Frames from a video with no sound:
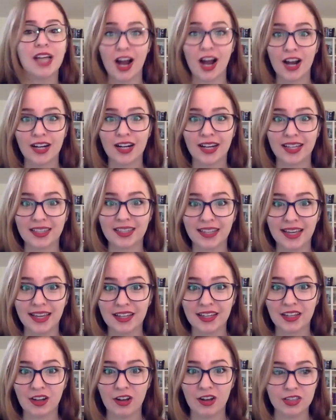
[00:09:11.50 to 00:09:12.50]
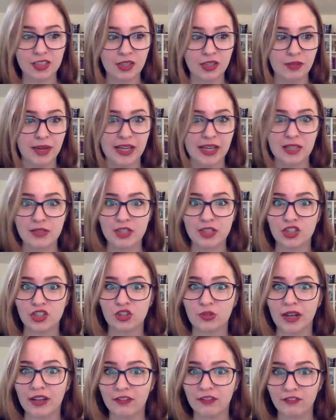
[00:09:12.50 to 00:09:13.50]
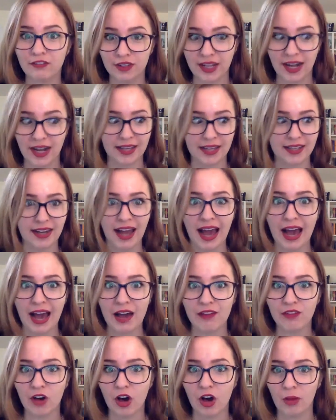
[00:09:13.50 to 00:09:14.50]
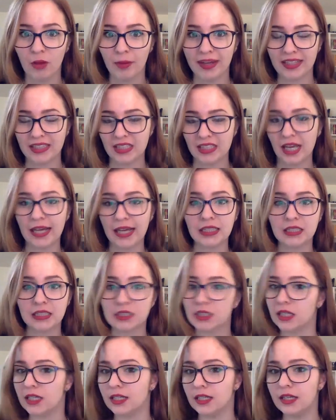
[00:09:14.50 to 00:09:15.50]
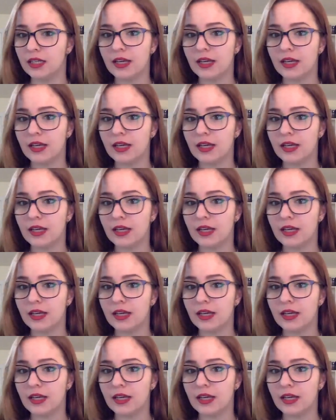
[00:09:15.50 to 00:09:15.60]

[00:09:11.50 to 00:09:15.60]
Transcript: hard, and, like, it also makes me just grateful that I can have all my sights and